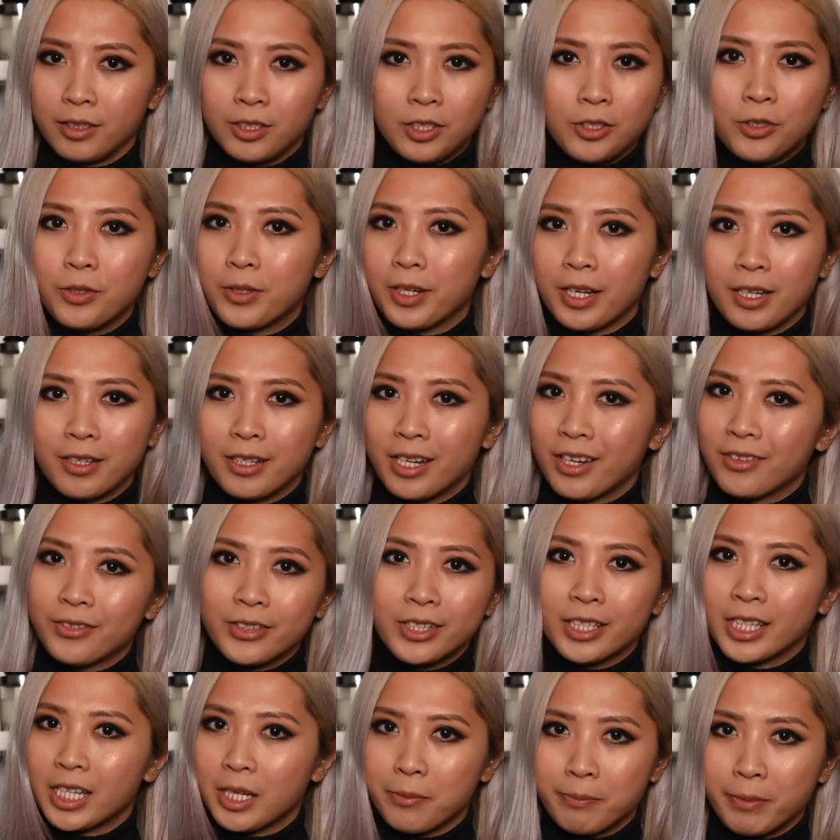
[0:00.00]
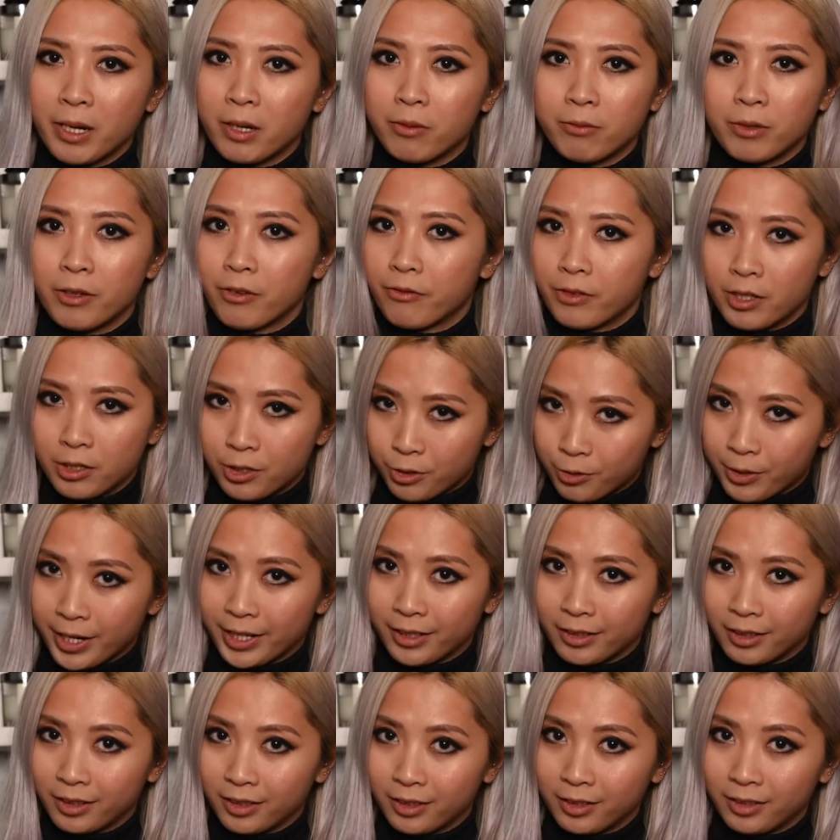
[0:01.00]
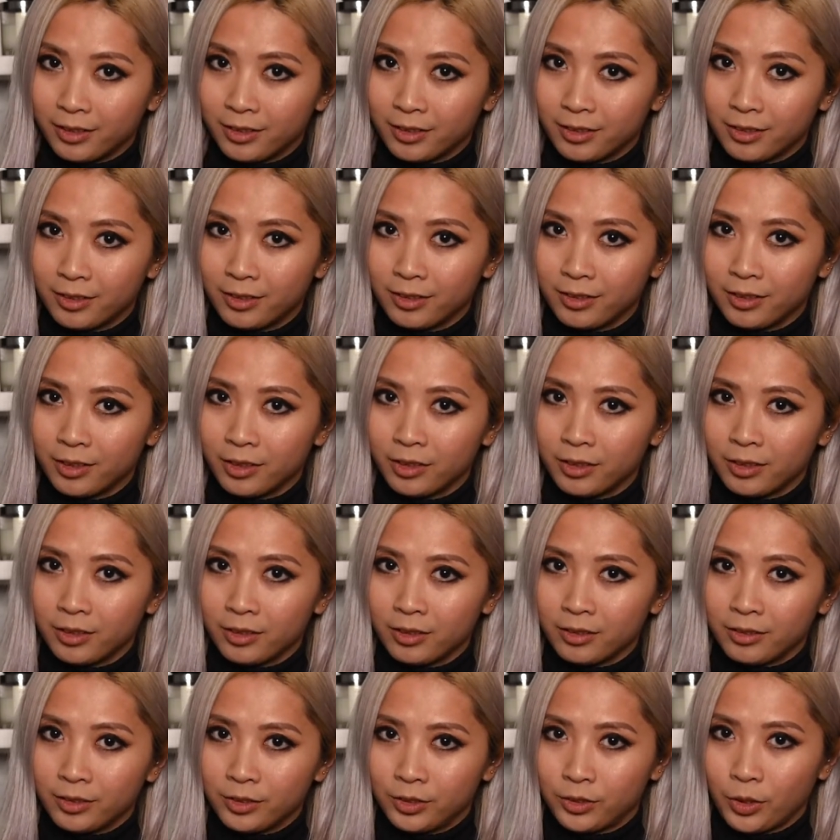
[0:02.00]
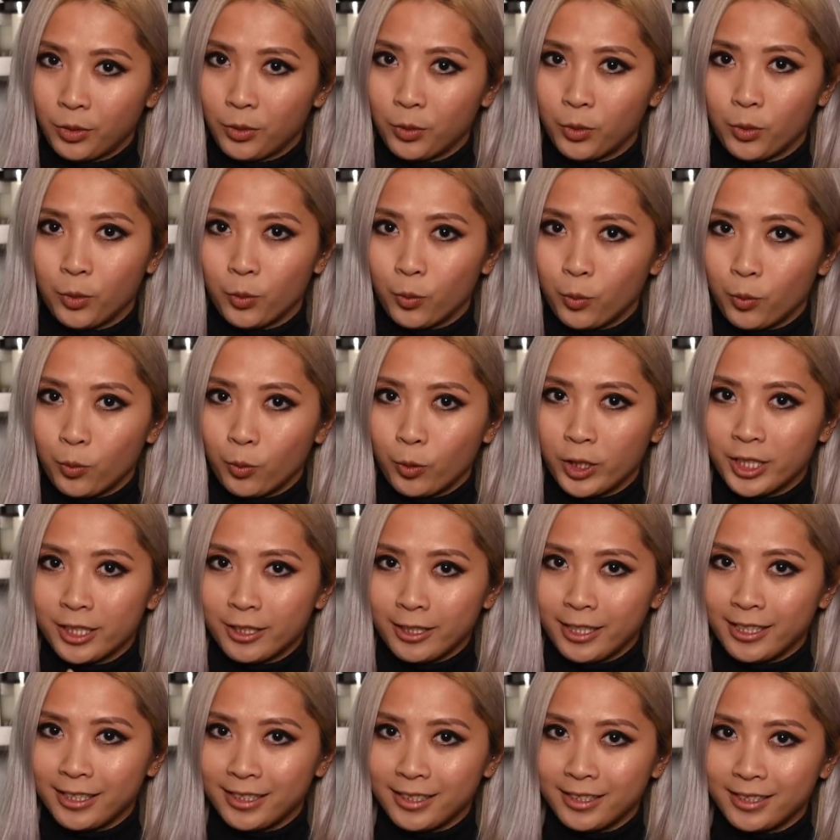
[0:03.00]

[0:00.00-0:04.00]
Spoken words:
You can never keep up with the trend. So, wishlist.